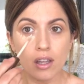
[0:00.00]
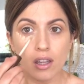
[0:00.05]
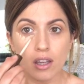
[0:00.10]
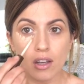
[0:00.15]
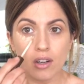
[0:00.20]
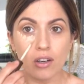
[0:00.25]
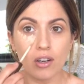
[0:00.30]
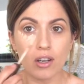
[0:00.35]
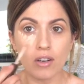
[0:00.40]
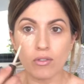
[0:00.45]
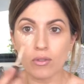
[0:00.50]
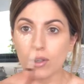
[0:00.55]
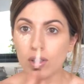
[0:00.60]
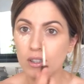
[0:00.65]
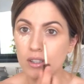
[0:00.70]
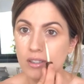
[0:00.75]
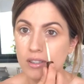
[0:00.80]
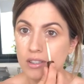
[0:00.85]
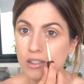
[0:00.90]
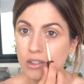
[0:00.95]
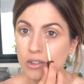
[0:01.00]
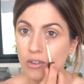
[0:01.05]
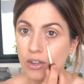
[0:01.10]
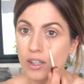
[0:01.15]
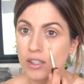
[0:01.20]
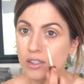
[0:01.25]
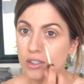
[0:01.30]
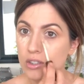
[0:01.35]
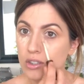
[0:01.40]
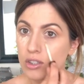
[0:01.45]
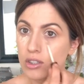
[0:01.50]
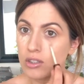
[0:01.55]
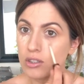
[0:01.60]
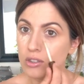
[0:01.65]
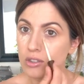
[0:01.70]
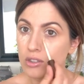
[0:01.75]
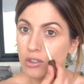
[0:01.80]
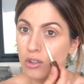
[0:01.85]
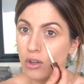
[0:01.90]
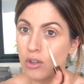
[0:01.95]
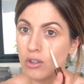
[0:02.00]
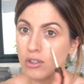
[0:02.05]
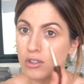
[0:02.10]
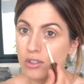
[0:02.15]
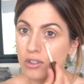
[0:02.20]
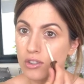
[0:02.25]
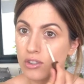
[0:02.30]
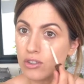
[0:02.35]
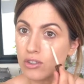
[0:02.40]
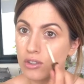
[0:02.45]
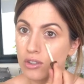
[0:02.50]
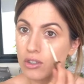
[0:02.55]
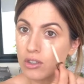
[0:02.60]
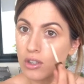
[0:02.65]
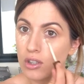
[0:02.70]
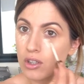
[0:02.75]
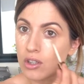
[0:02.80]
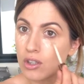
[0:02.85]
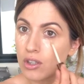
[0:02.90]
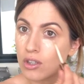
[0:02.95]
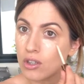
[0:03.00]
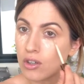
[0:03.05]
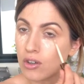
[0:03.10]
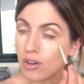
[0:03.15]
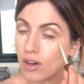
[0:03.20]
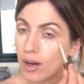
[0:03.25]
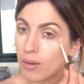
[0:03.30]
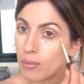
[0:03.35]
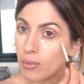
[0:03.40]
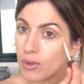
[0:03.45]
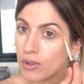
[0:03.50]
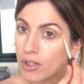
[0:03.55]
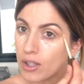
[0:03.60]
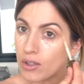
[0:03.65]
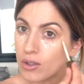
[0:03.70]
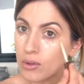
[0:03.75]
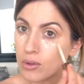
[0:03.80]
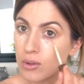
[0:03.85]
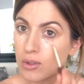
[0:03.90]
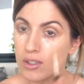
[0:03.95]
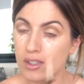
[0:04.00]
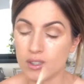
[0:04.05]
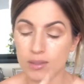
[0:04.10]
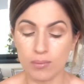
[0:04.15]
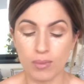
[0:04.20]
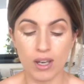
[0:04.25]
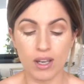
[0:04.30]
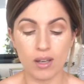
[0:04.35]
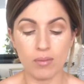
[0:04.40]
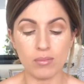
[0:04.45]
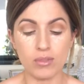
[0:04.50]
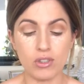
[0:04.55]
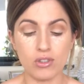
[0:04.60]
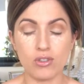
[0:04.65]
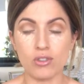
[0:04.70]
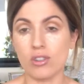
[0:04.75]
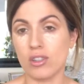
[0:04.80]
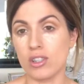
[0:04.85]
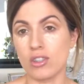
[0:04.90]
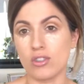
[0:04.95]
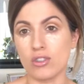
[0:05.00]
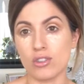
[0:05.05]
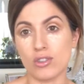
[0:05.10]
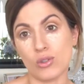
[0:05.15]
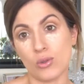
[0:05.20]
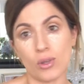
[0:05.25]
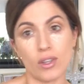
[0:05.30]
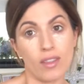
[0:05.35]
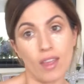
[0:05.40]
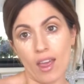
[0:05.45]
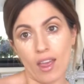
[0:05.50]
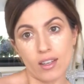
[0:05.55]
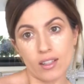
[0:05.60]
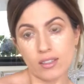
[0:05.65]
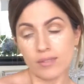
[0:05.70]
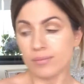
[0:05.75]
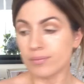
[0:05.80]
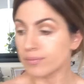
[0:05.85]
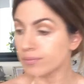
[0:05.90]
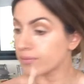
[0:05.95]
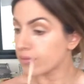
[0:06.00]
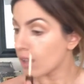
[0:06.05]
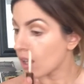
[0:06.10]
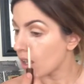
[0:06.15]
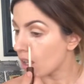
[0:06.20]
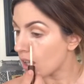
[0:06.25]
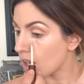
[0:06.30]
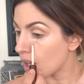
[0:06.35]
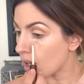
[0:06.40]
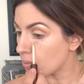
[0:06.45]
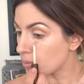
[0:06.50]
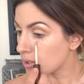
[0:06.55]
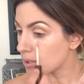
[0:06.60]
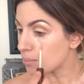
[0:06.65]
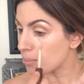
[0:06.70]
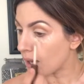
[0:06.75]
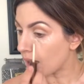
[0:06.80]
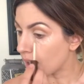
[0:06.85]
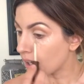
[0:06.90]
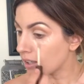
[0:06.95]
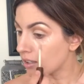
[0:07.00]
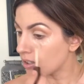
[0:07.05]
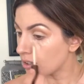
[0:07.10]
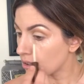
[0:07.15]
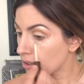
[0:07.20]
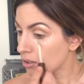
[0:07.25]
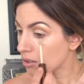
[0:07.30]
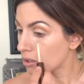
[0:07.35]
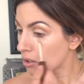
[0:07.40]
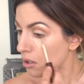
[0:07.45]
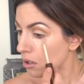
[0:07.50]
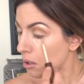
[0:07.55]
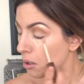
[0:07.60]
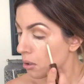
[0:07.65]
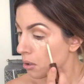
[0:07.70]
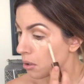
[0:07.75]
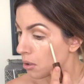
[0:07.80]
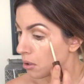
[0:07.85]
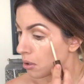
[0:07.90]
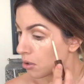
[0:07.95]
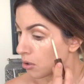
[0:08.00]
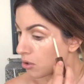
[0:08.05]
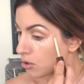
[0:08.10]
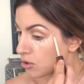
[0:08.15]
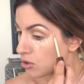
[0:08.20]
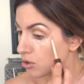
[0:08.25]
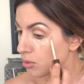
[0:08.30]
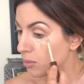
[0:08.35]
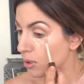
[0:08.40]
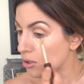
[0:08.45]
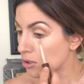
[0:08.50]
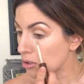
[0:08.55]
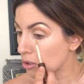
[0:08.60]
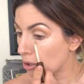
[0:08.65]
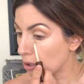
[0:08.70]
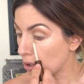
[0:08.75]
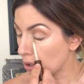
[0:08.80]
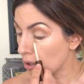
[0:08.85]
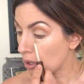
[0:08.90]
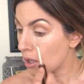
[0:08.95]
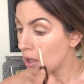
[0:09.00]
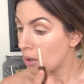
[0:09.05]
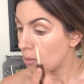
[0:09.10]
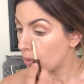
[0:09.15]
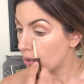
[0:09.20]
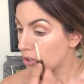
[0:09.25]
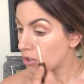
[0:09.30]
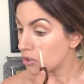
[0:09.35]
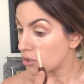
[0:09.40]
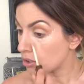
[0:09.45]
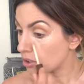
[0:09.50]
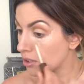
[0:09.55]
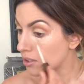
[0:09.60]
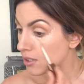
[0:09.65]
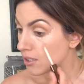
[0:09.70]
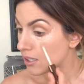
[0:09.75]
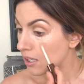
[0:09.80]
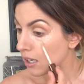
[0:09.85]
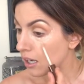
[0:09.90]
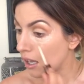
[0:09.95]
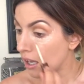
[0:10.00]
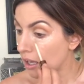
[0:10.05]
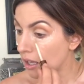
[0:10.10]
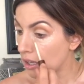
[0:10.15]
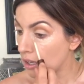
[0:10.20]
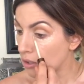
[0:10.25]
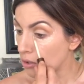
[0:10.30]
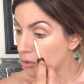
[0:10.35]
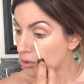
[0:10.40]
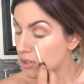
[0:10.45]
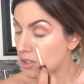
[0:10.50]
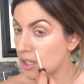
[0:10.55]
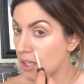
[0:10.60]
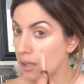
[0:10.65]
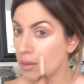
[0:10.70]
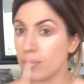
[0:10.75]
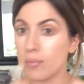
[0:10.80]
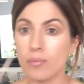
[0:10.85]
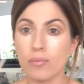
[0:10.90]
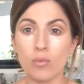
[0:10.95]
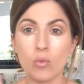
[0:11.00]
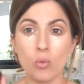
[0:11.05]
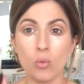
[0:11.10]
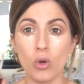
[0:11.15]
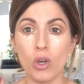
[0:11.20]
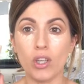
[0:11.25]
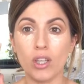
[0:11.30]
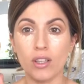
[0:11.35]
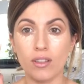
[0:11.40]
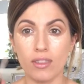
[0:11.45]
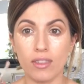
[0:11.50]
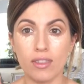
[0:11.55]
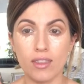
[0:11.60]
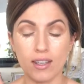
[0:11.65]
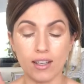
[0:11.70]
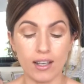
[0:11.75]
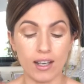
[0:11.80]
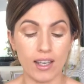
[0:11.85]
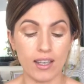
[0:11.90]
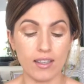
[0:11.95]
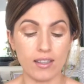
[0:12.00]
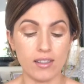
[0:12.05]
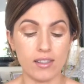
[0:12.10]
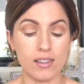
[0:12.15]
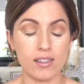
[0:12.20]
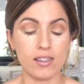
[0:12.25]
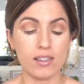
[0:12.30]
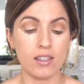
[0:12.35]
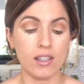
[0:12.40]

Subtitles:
I know everyone does this crazy dots and crap when they do all this, but I'm literally just doing that. I'm just packing it on, not too much though. When you do concealer, good tip, work in thin layers,